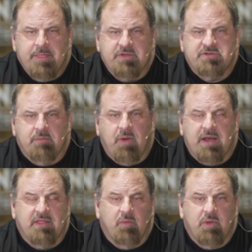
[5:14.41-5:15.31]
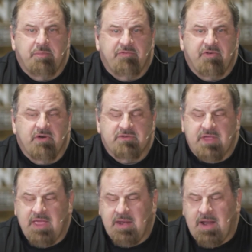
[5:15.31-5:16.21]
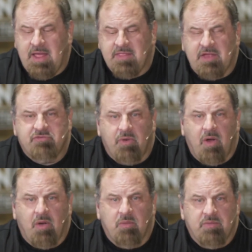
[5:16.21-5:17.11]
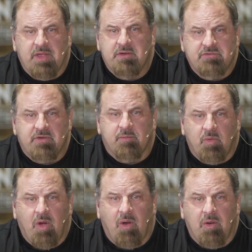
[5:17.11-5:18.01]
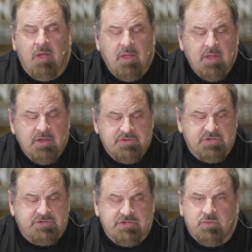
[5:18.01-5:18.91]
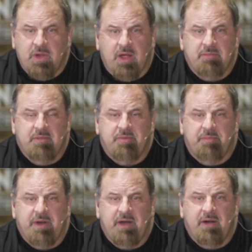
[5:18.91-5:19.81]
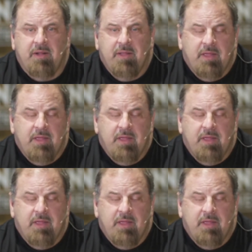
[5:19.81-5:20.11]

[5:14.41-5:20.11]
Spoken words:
to somebody that we prefer as a candidate, hey, that's wrong, when they do something wrong, just as we ought to be prepared